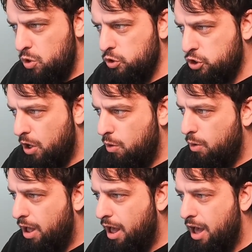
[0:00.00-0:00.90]

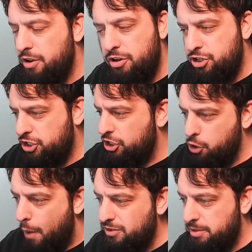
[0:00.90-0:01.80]
So just going to
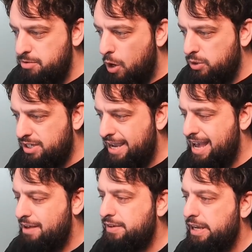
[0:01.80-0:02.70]
go over some notes I
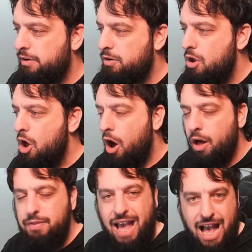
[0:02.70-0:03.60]
have here
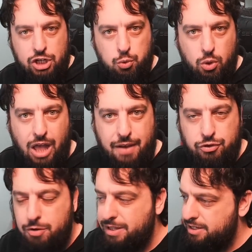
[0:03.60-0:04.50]
on the actual live
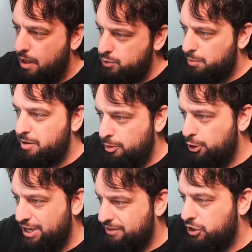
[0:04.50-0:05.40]
stream itself. So I'm going to be
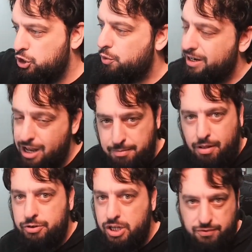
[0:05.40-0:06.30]
looking at this screen. I
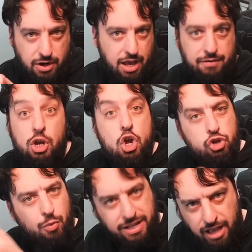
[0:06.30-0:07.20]
apologize for not having
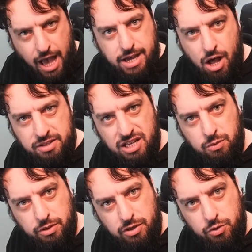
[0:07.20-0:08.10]
direct eye
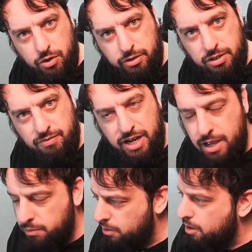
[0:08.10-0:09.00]
contact with you during this video.